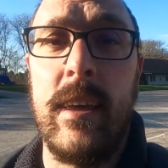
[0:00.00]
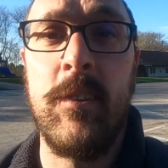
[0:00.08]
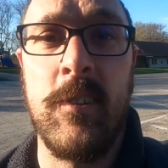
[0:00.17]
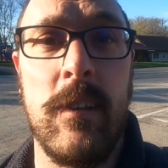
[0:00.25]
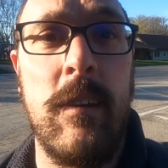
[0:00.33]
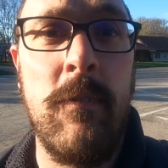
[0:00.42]

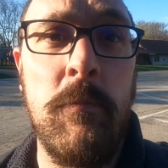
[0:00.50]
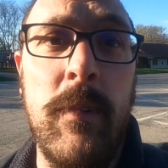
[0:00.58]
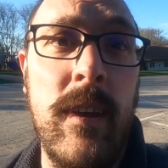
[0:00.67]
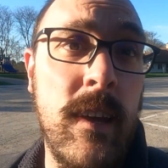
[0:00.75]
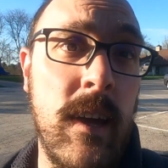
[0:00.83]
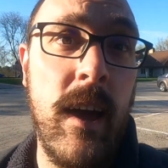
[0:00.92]
is leaving
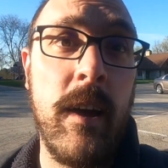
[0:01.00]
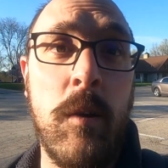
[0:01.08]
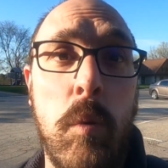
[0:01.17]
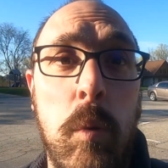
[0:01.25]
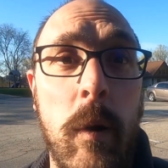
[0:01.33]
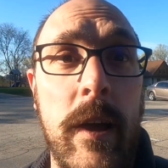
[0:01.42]
me
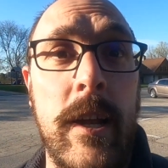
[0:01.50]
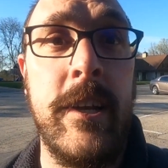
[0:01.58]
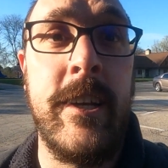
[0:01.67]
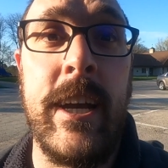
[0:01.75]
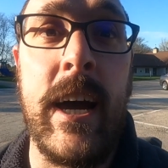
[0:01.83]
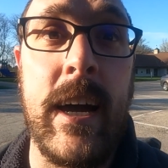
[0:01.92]
quite
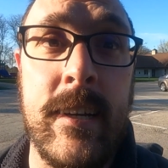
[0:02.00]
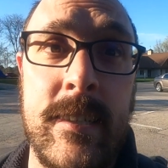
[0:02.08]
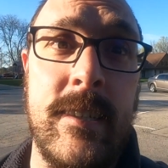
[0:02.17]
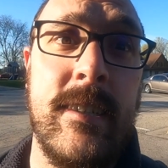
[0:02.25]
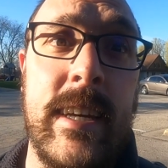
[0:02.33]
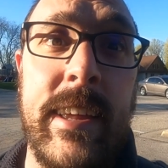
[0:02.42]

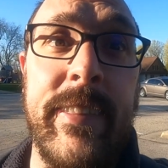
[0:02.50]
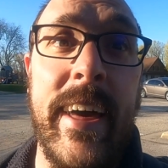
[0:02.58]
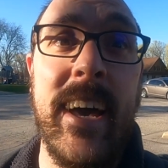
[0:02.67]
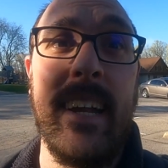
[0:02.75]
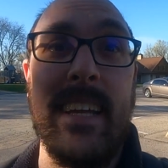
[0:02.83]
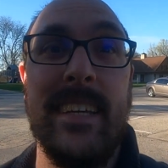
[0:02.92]
shocked, and
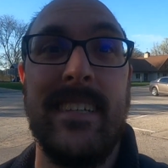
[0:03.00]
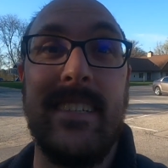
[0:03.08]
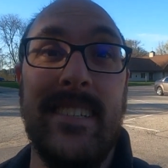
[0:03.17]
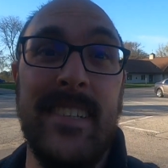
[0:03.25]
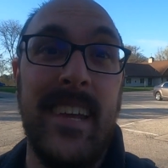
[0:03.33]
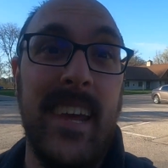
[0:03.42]
that
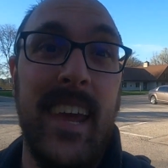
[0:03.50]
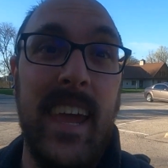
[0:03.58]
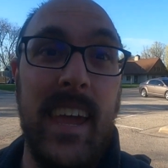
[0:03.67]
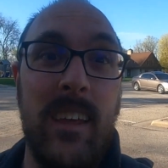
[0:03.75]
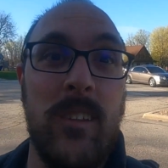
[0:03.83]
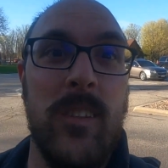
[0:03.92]
is
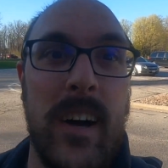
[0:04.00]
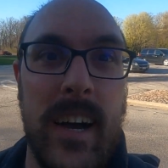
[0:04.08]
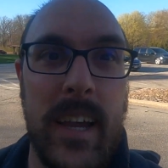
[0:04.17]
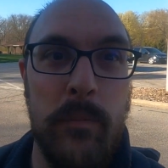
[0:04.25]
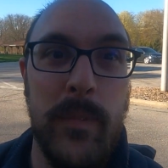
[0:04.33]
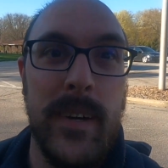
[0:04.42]
a
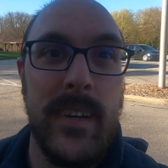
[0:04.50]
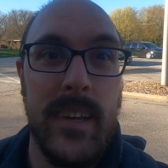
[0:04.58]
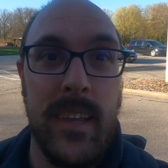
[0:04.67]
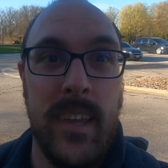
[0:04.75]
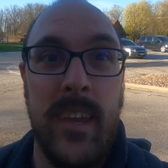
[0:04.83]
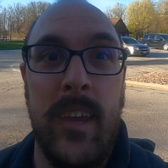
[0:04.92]
lime
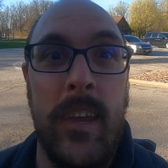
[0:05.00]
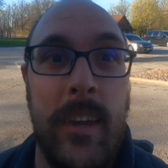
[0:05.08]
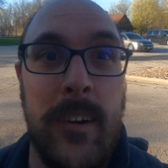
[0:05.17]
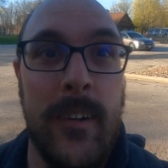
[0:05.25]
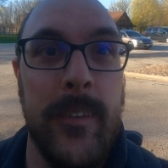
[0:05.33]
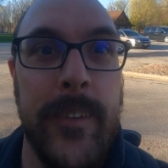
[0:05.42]

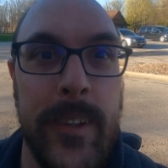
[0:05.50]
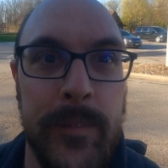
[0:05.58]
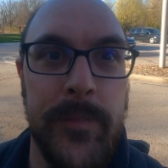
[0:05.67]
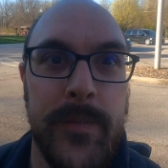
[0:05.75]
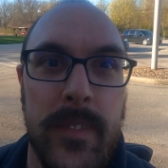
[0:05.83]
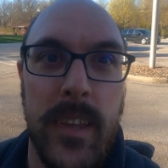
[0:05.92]
kiln.
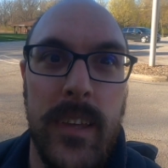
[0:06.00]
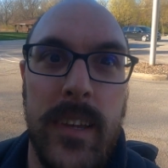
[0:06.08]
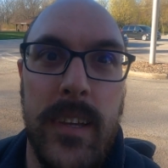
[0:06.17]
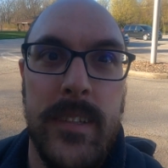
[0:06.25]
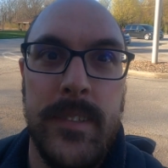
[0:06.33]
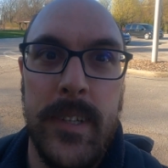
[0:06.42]

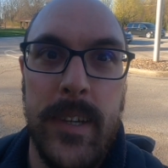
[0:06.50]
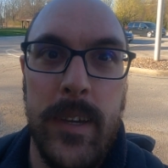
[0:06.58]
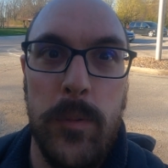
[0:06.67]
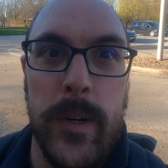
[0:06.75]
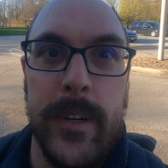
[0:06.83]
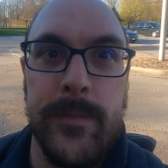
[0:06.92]
Tell
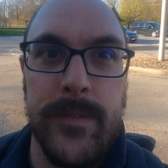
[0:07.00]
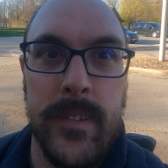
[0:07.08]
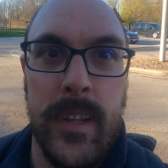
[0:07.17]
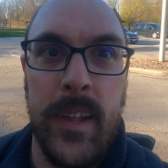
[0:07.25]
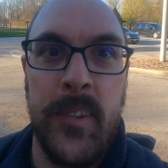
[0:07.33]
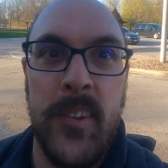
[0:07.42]
you what,
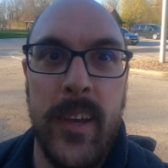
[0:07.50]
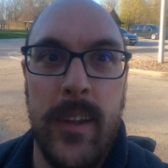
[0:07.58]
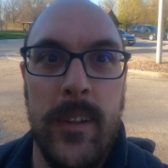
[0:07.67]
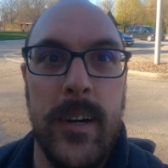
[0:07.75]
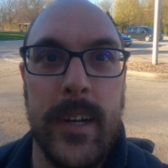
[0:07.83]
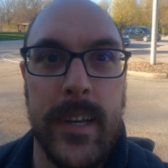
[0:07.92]
let's take
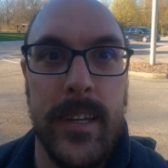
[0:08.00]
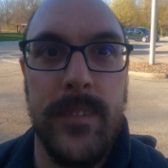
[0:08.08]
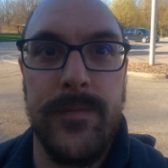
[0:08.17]
a look.